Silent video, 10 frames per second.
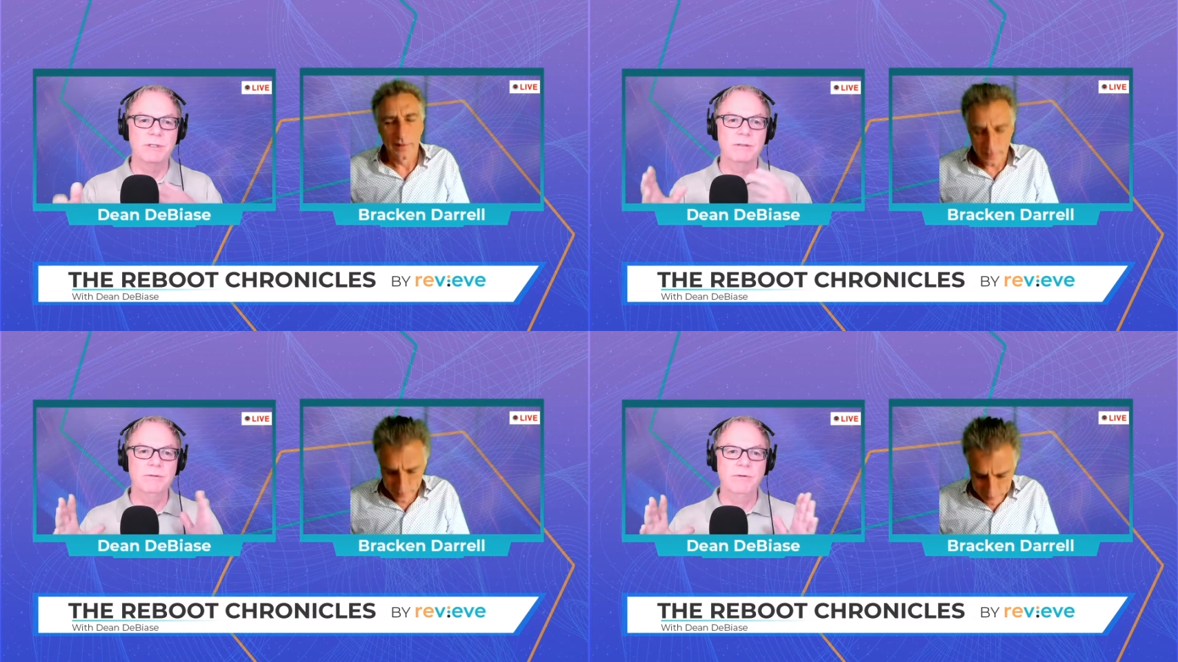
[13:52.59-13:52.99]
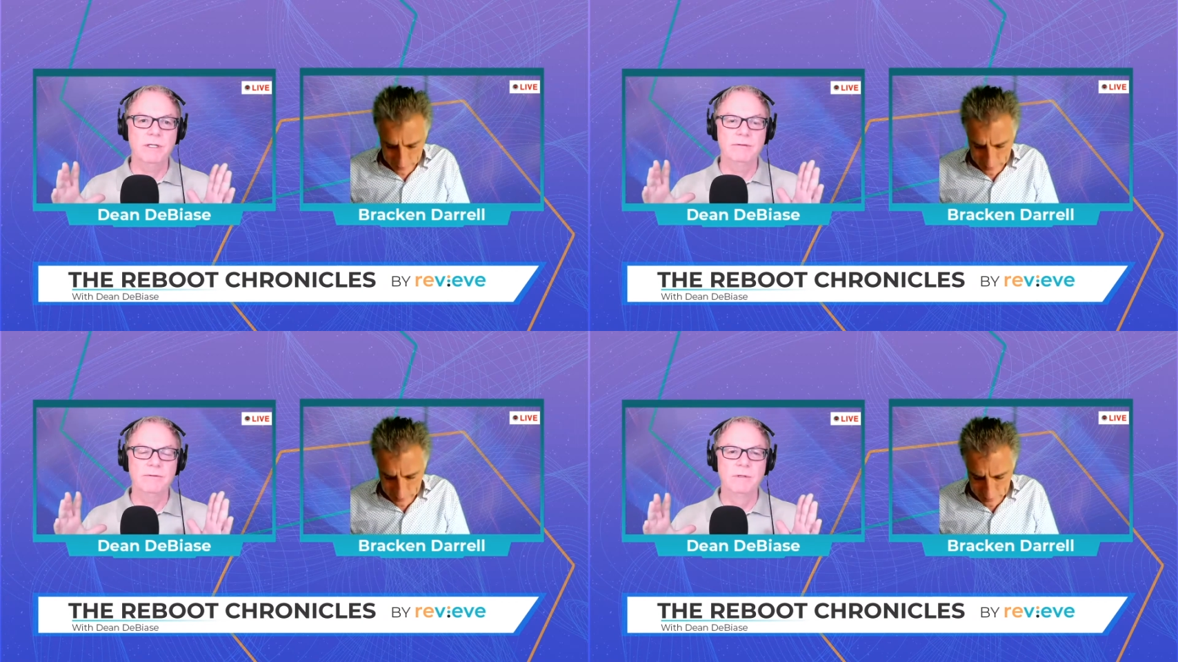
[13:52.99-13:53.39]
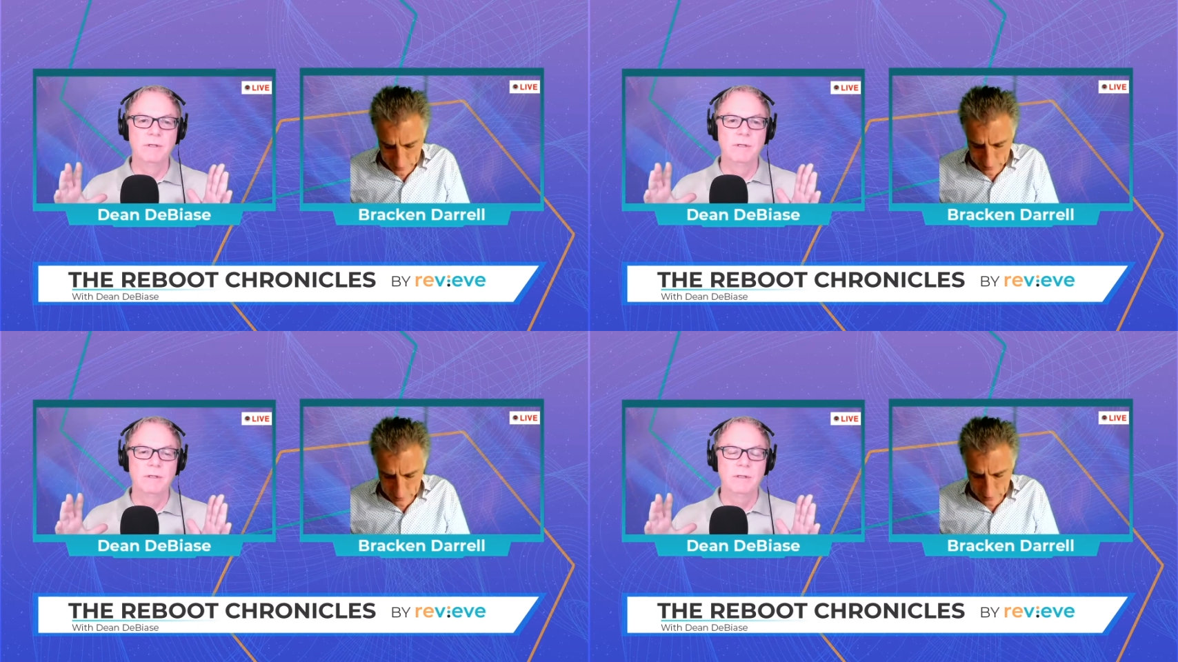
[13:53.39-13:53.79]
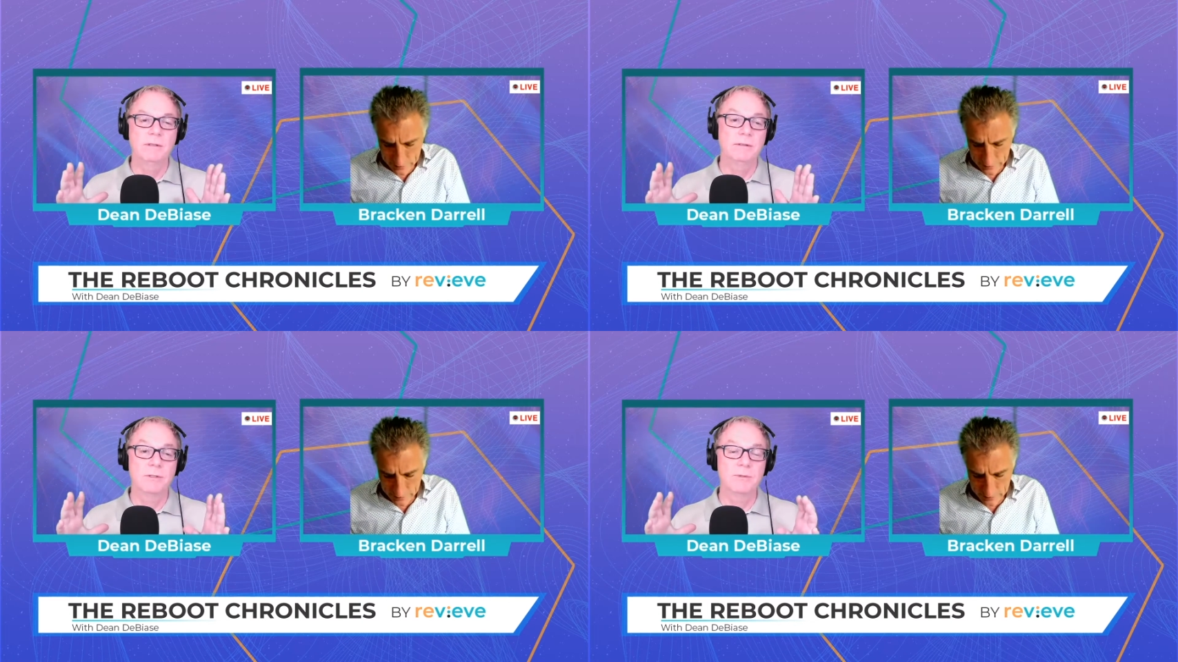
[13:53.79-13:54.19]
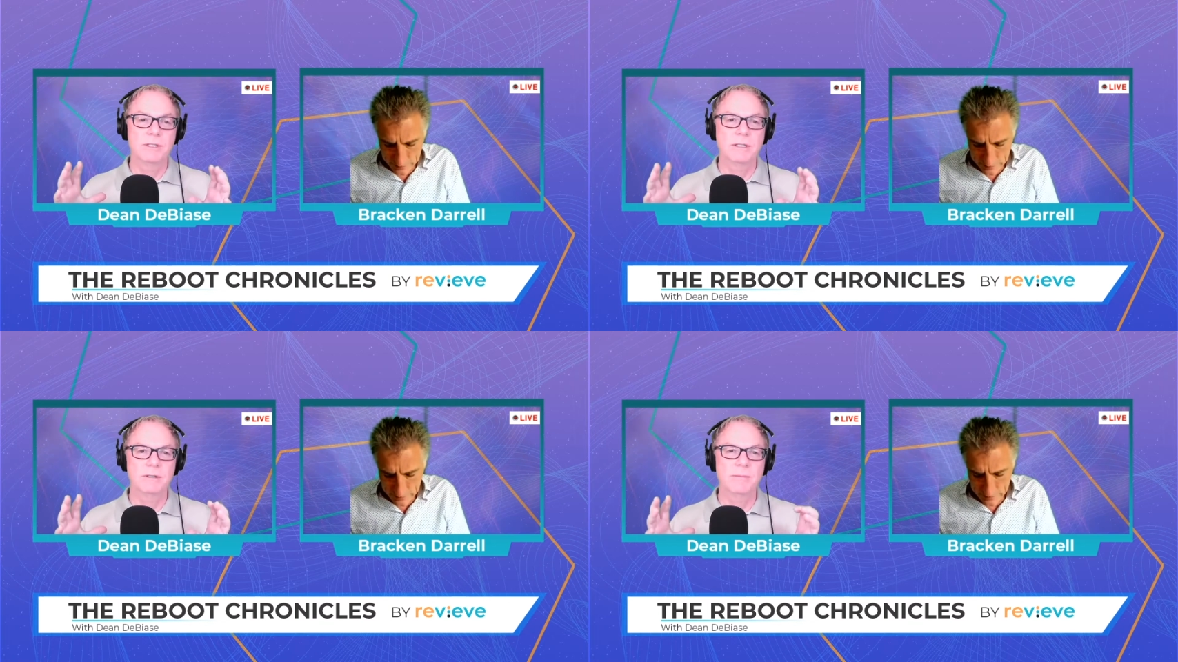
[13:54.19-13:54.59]
Speaker 1: And you've kind of it's almost
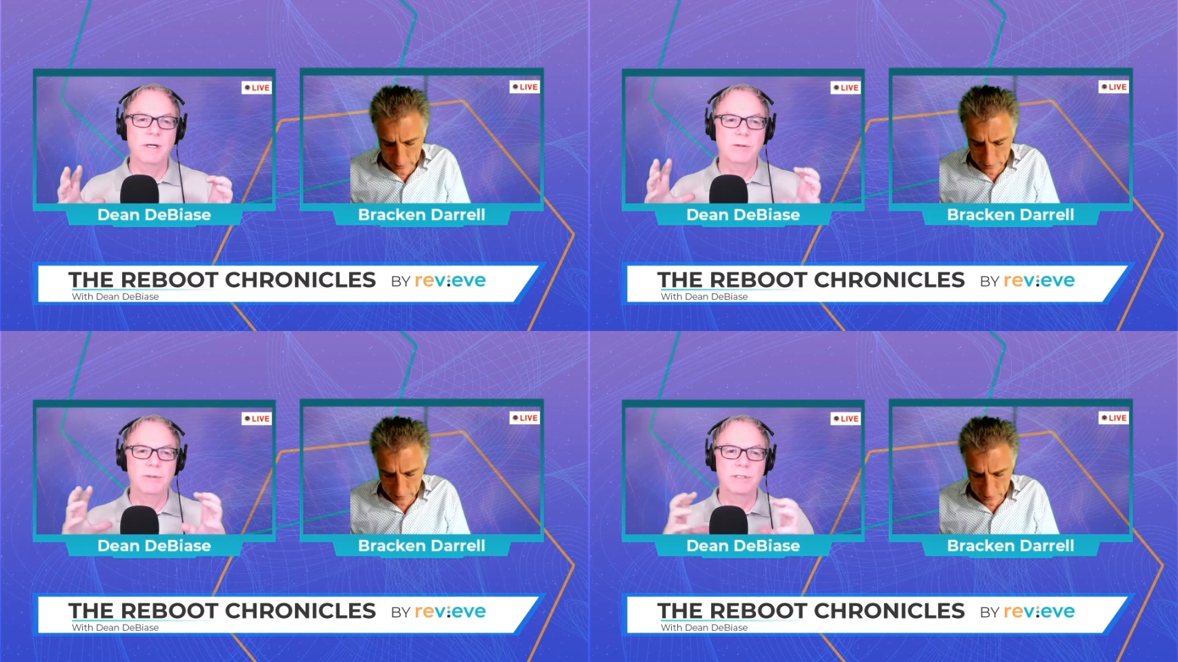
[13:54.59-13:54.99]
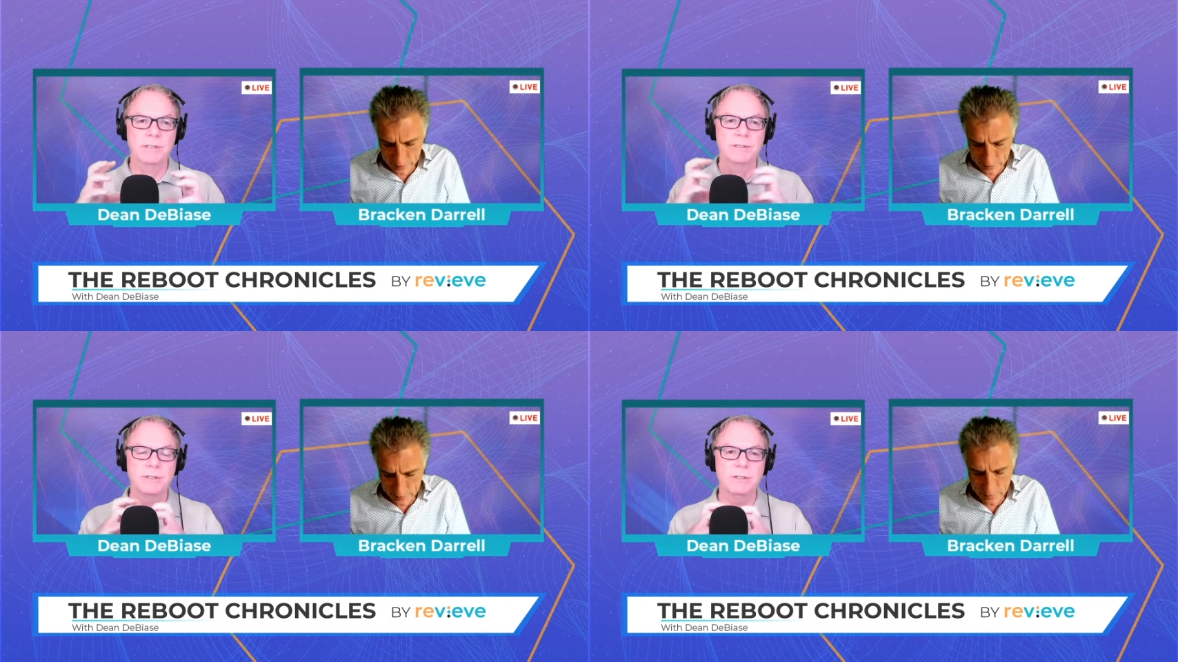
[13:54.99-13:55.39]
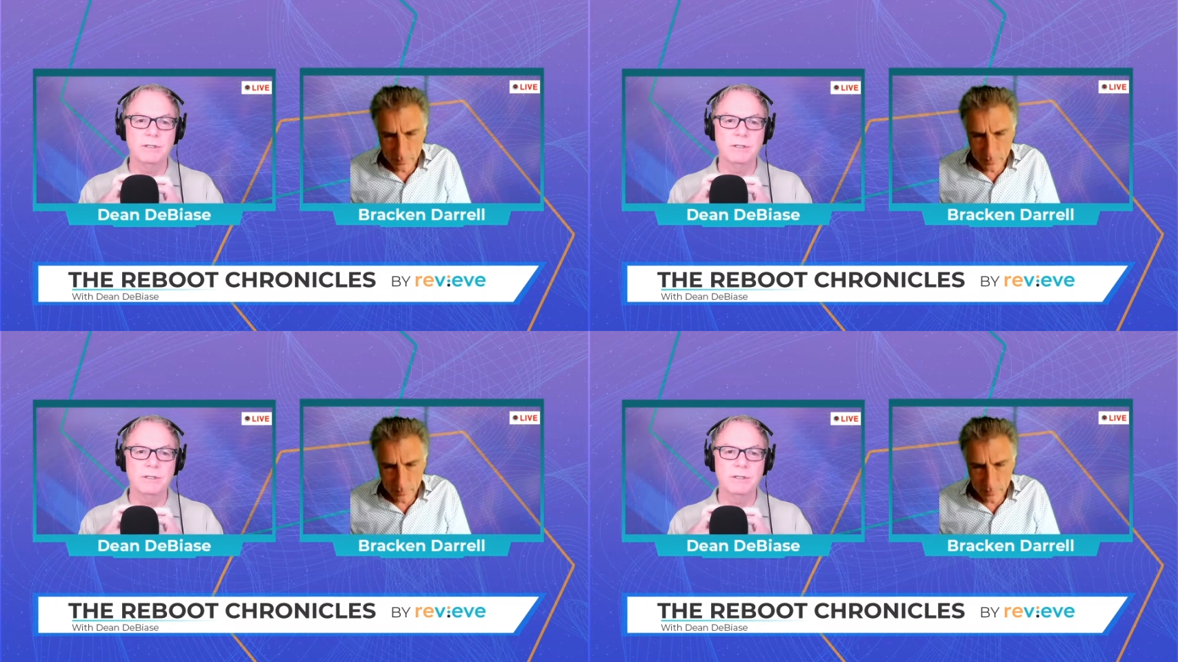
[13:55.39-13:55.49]
like the democratization